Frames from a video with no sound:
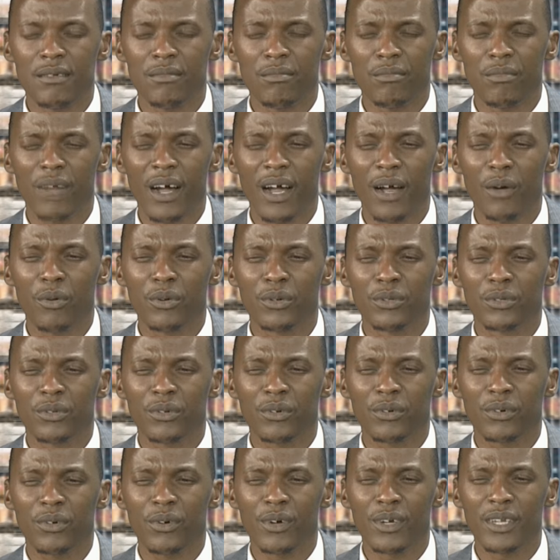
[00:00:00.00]
I would
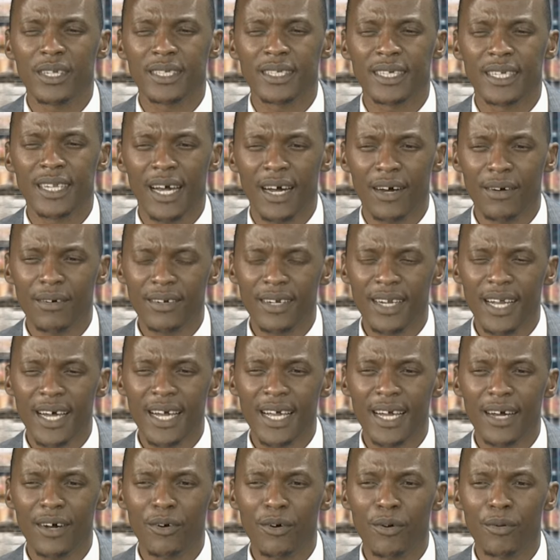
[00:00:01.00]
call it an
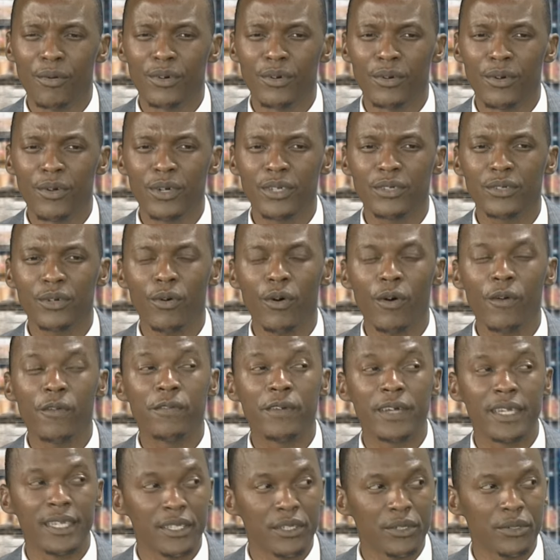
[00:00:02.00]
outlier or not
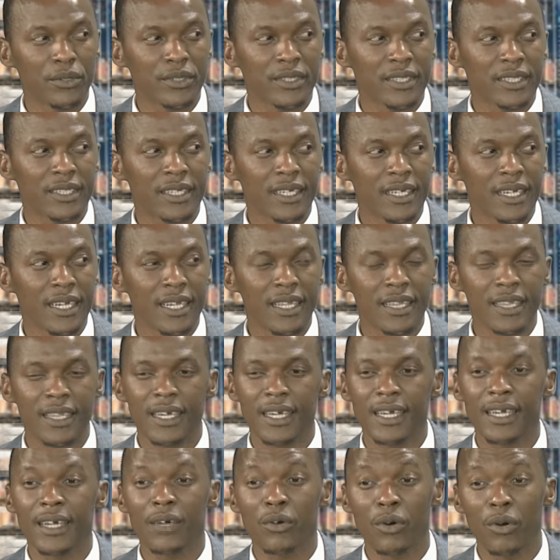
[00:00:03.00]
often used, mm-hmm. in
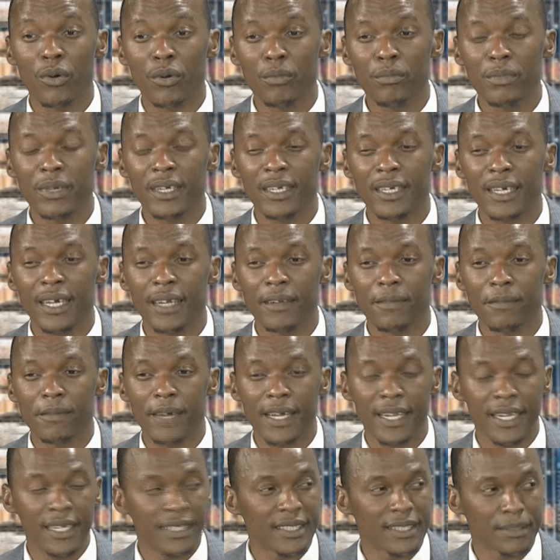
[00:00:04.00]
the economic and
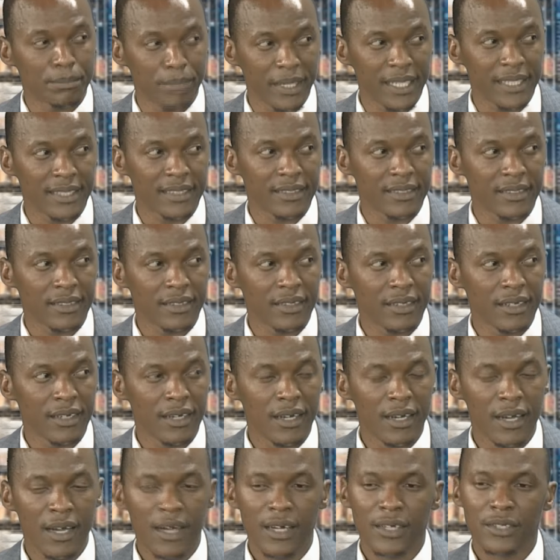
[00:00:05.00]
finance space.
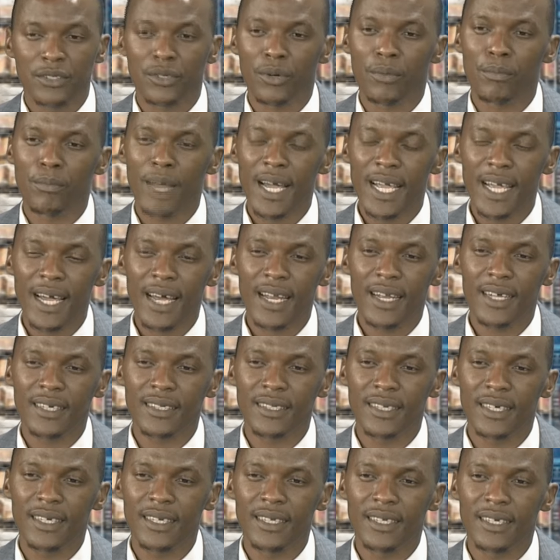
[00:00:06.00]
So my
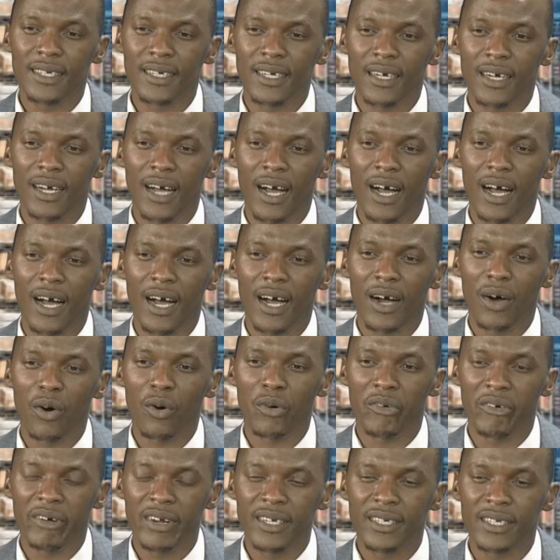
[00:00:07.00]
understanding
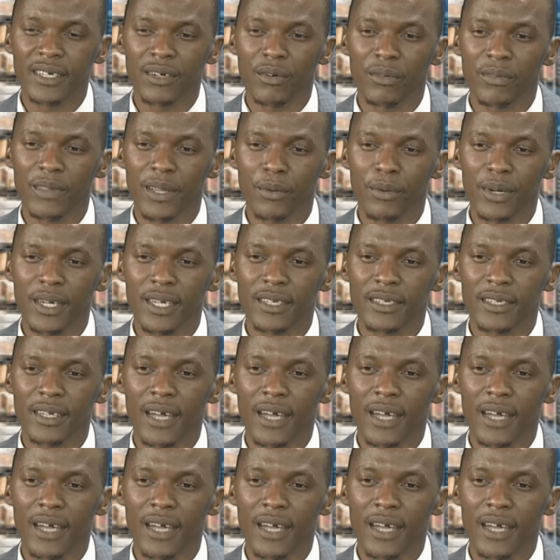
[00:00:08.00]
or reading of the word